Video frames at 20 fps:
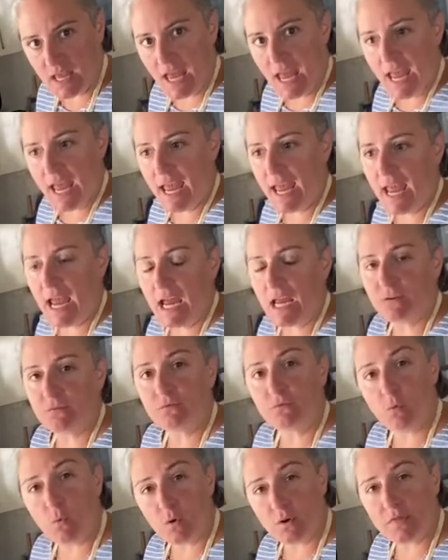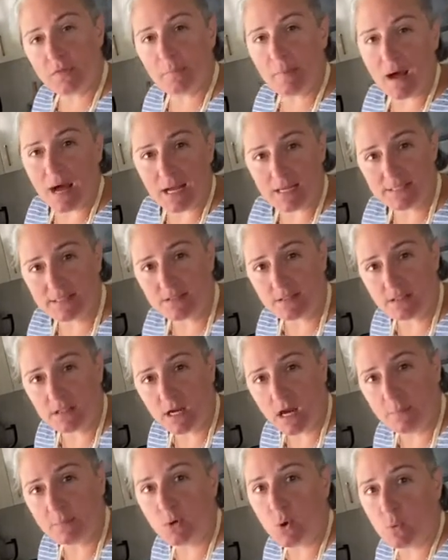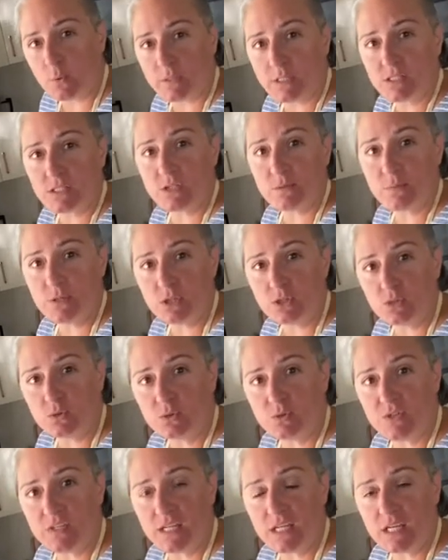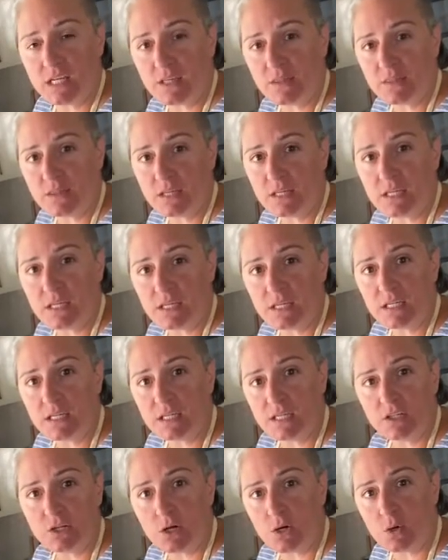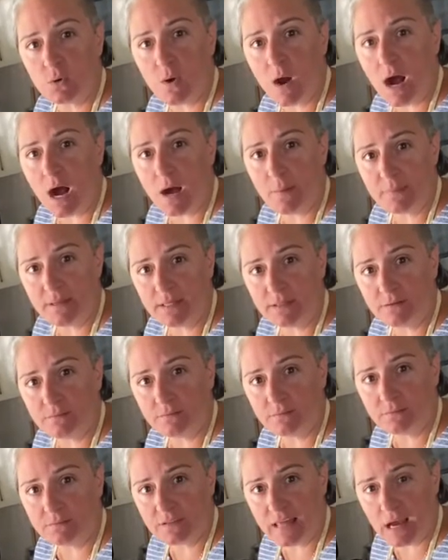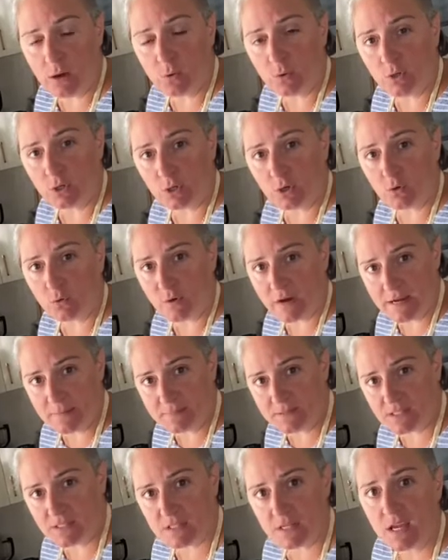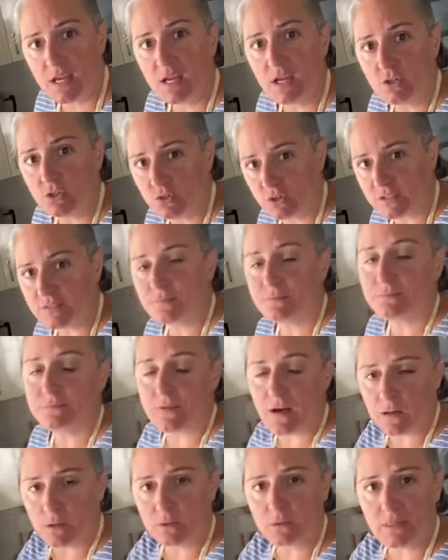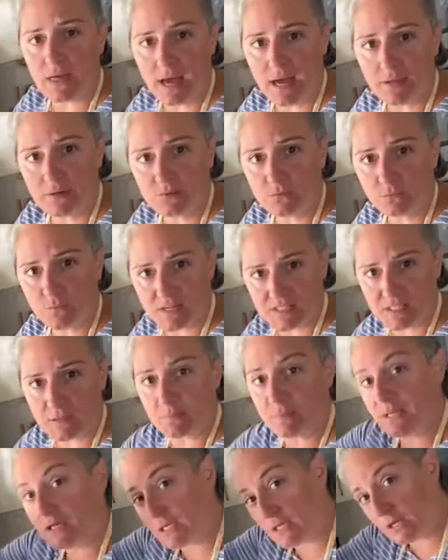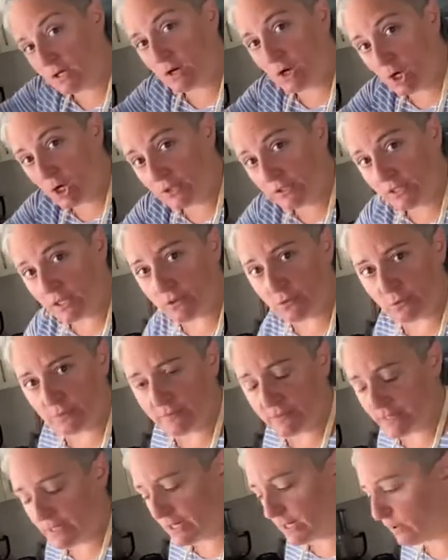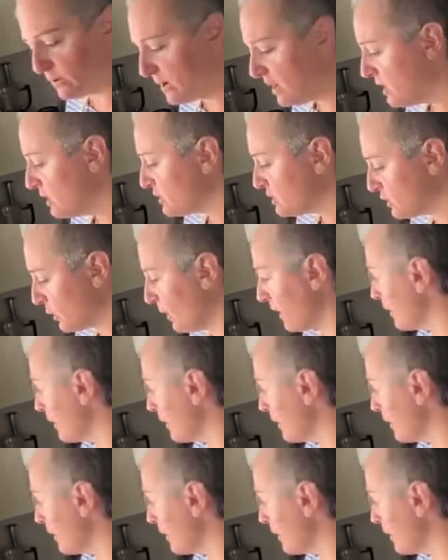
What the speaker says: and for the pasta I'm going to be using the keto almond flour crepes. You can follow that recipe on the other video. So I